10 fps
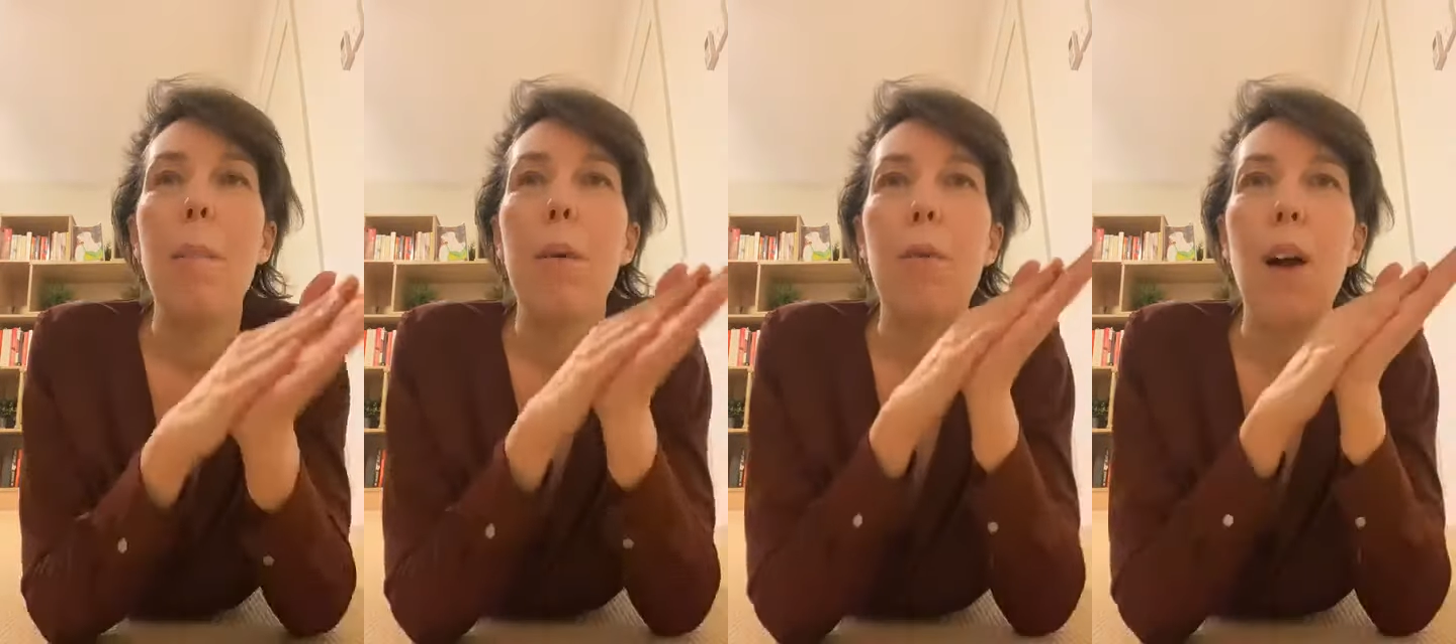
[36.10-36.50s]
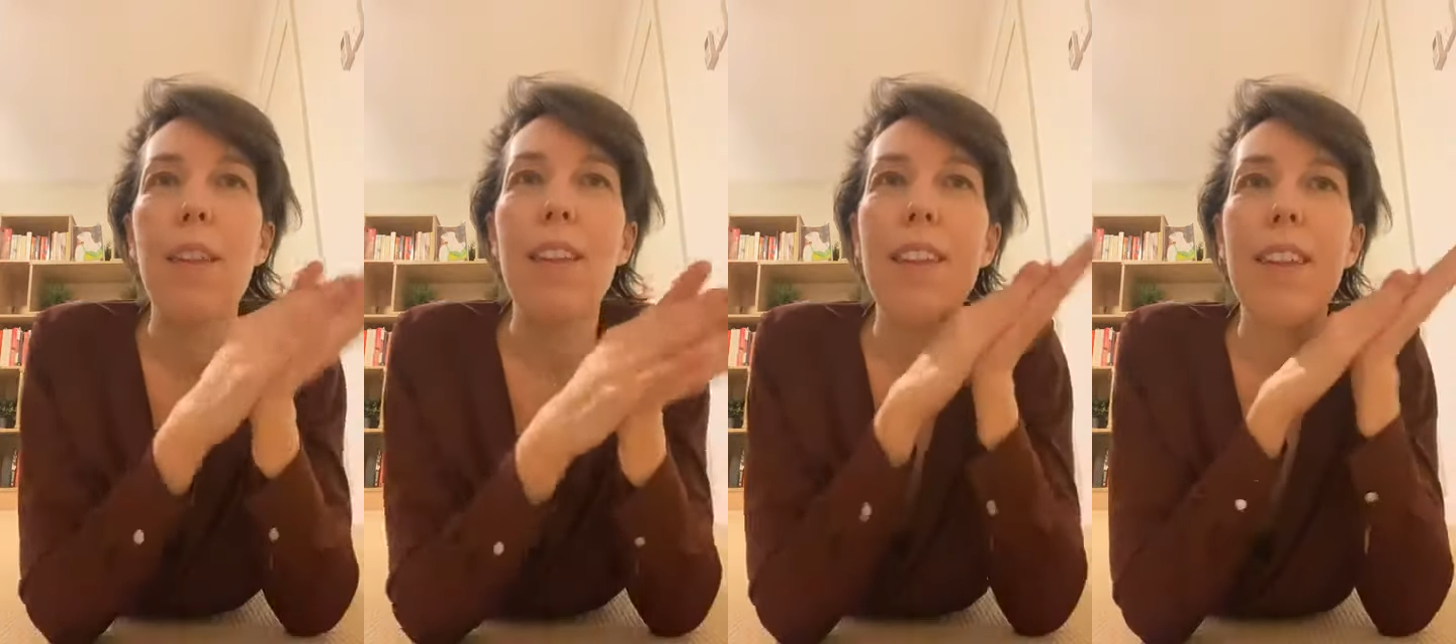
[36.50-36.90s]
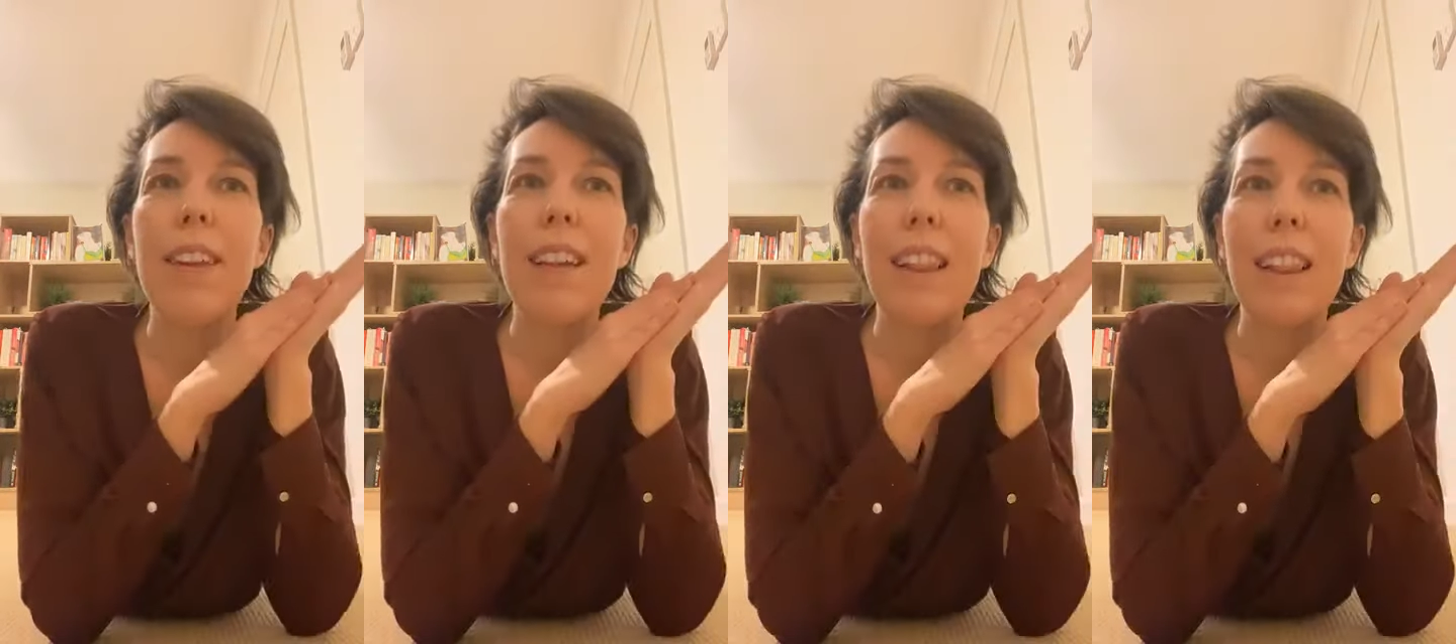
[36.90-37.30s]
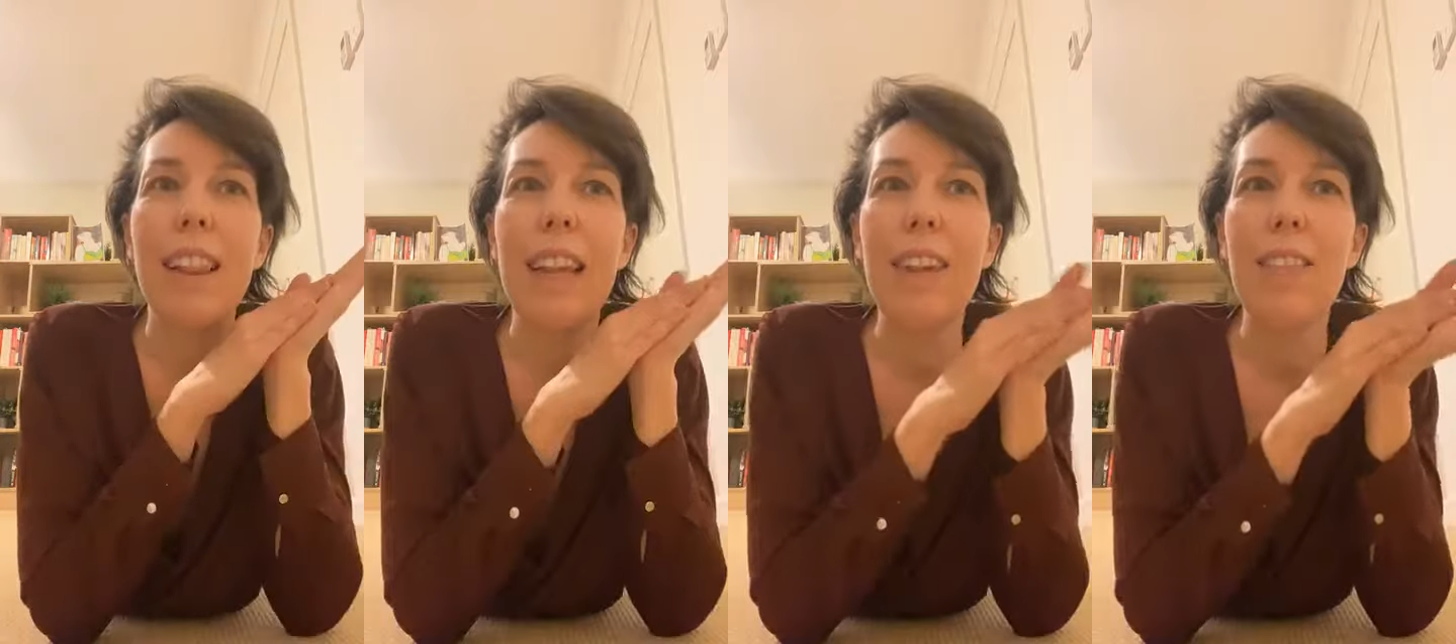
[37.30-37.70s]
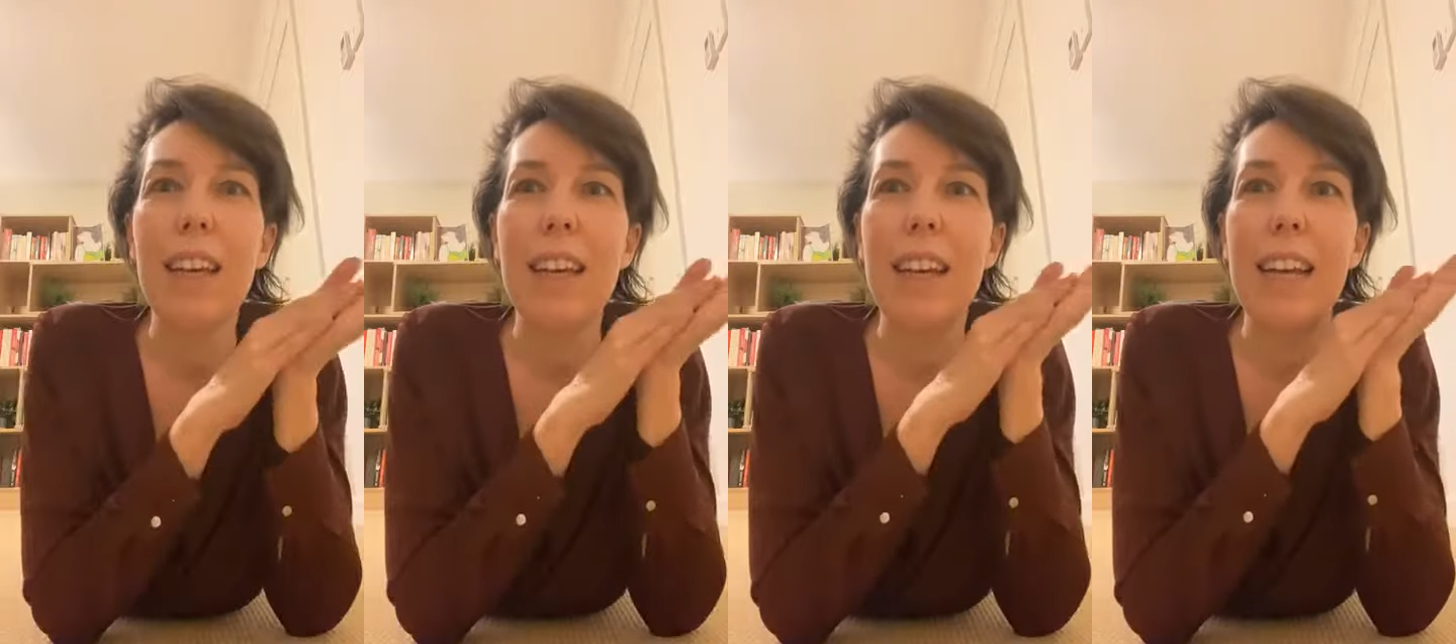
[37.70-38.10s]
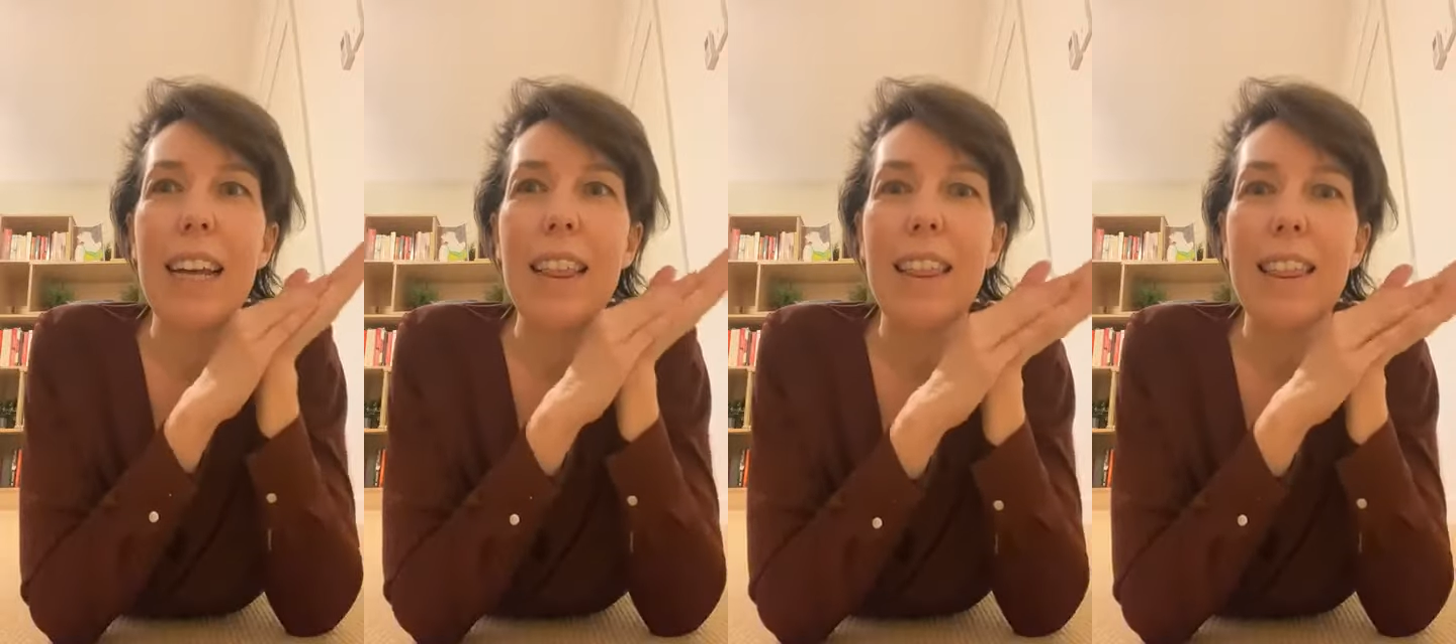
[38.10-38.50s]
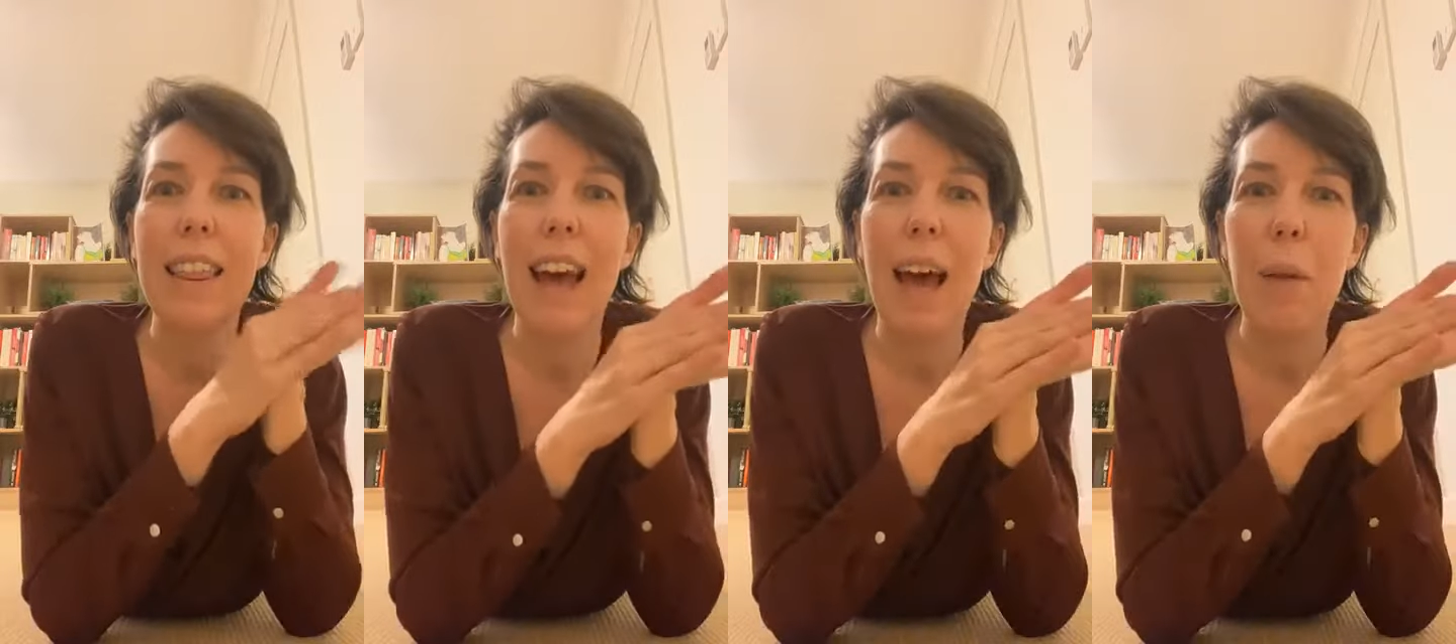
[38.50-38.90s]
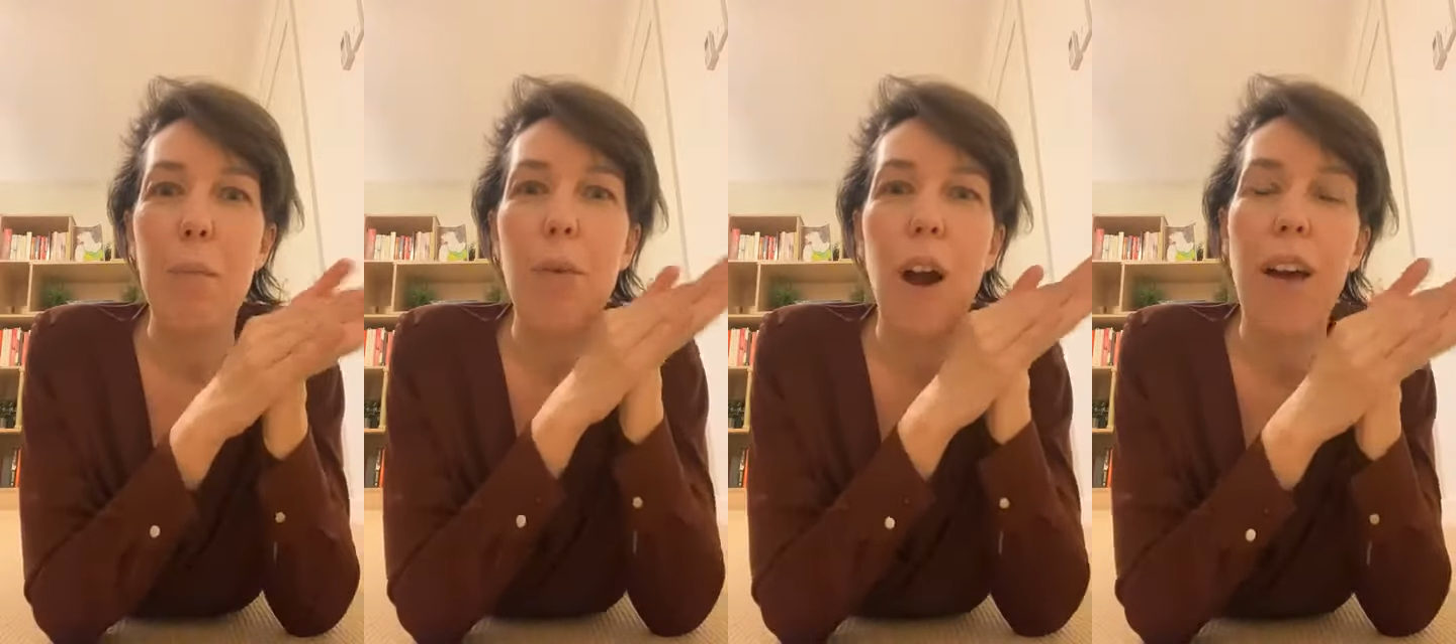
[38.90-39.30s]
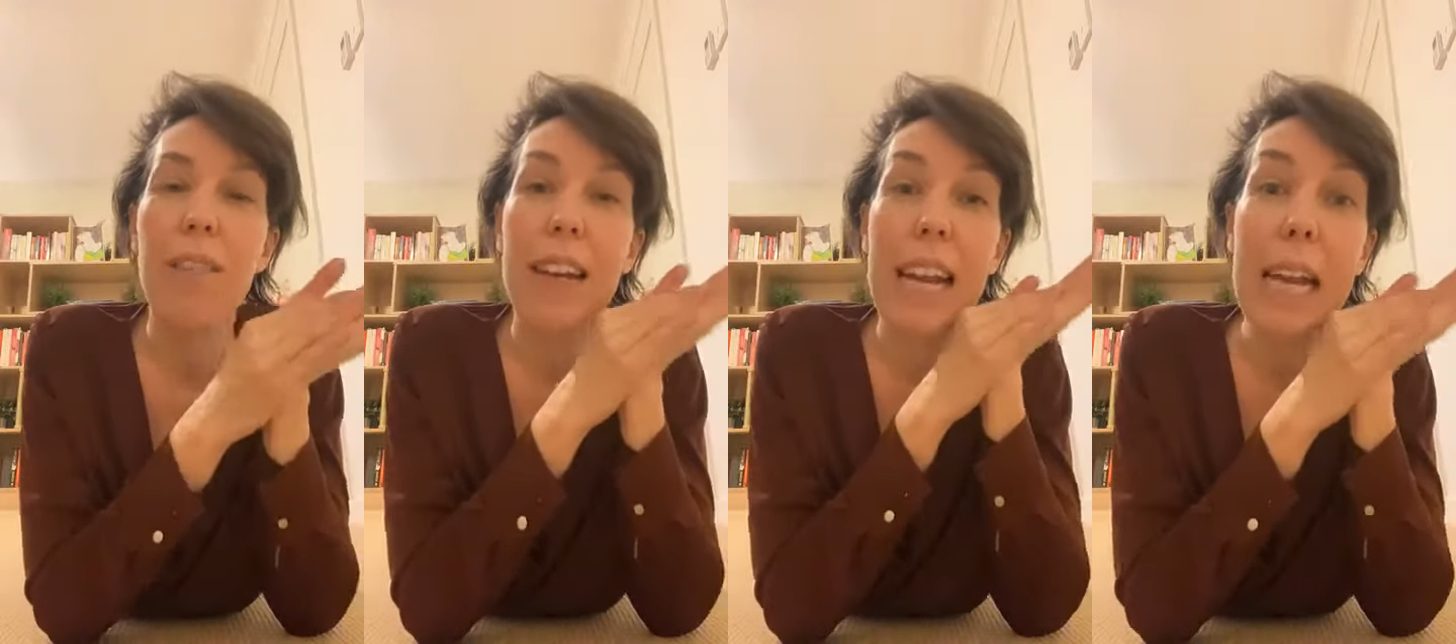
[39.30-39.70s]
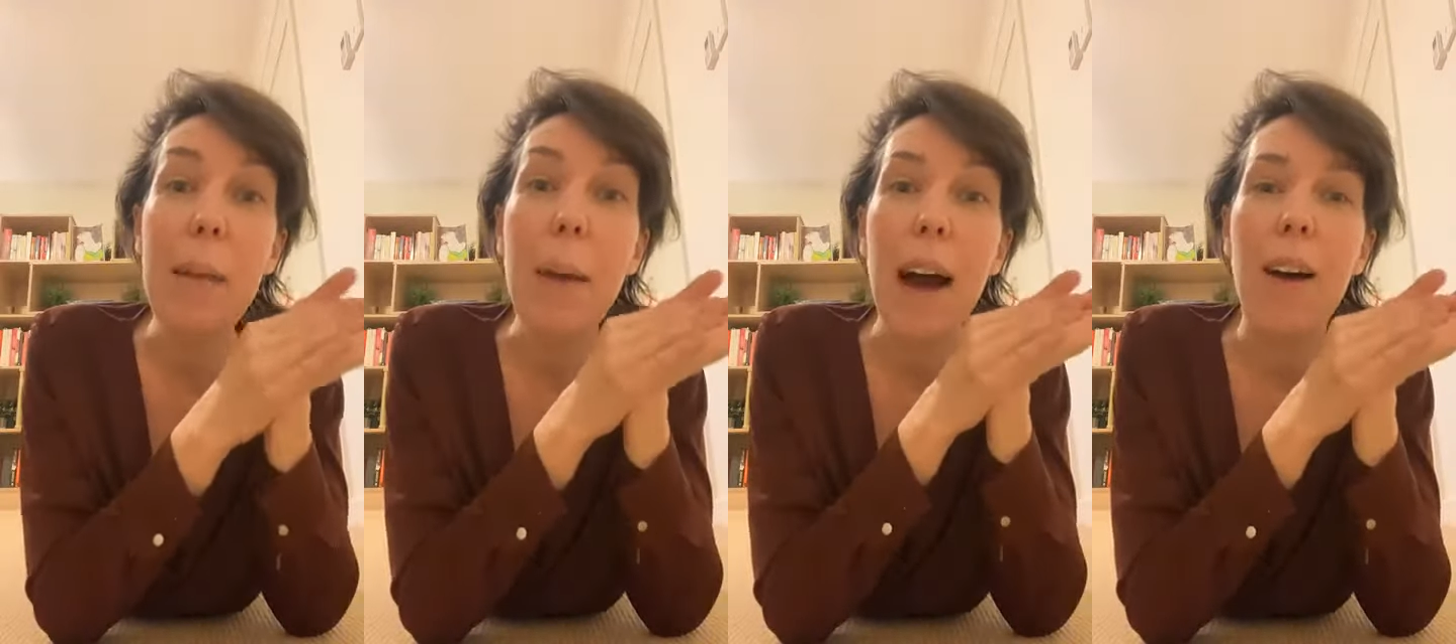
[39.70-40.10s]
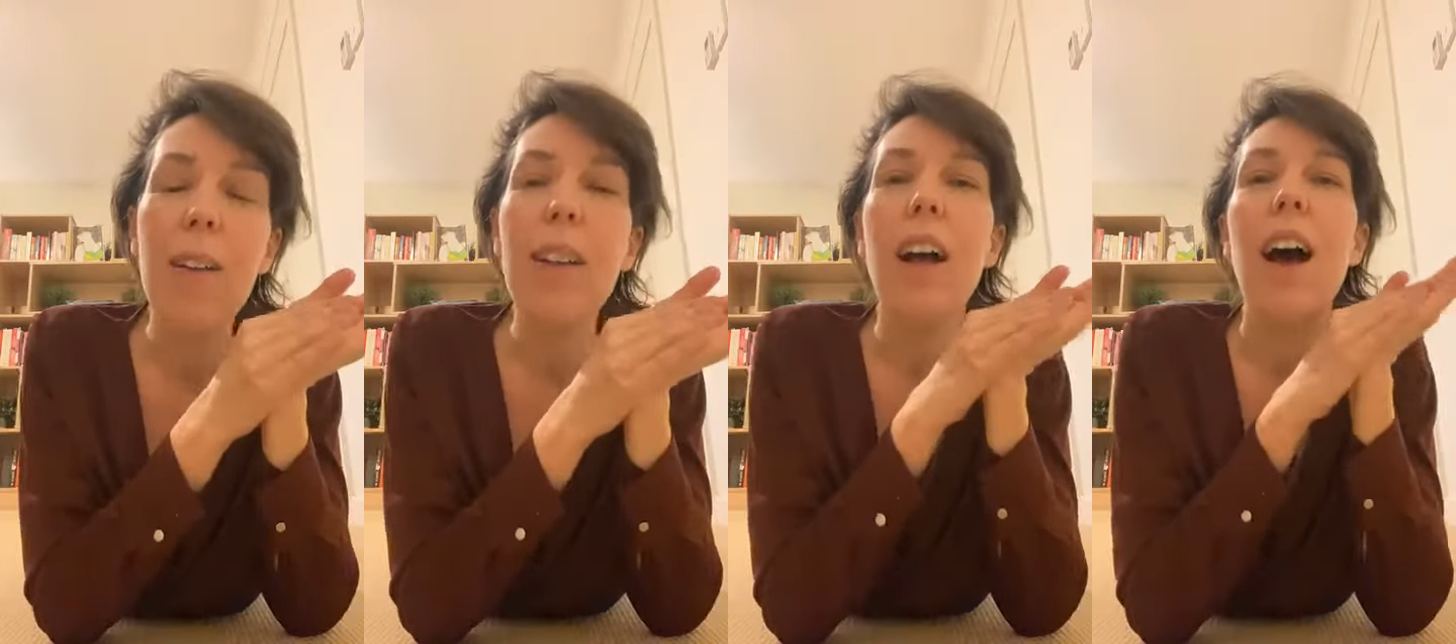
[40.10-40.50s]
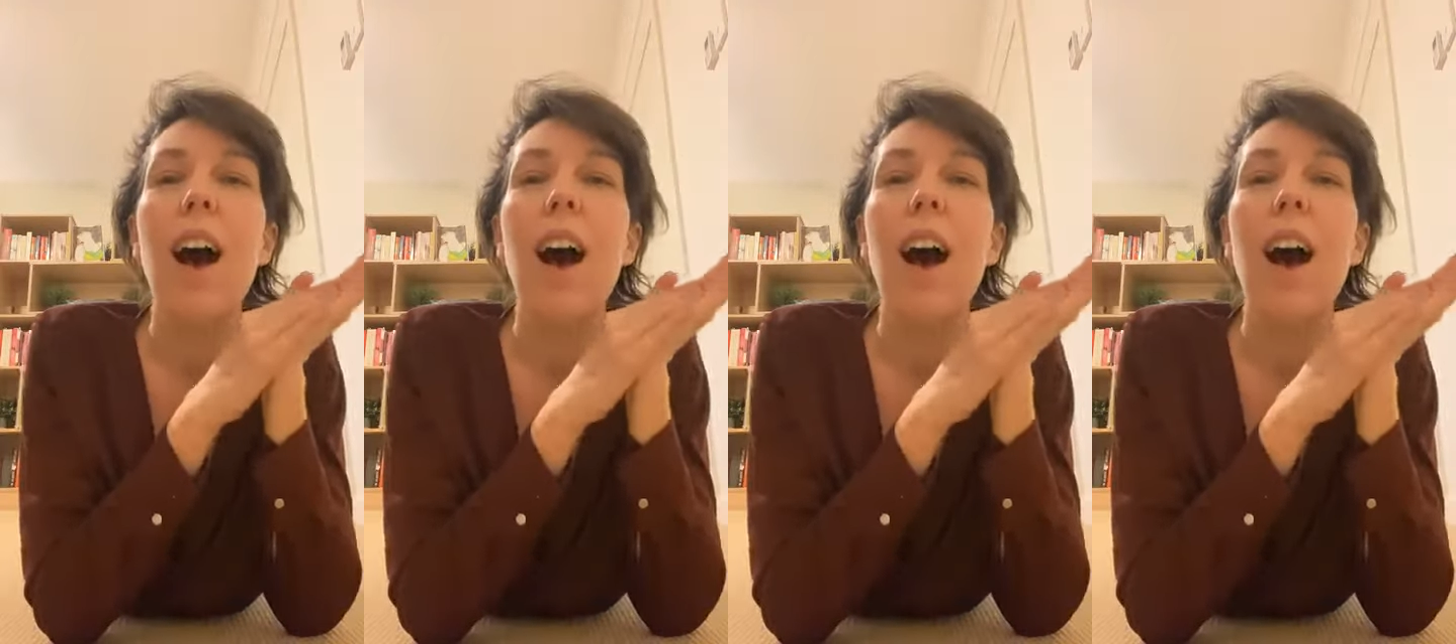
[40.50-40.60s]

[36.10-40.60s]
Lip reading: But rather than leaving it in that private email,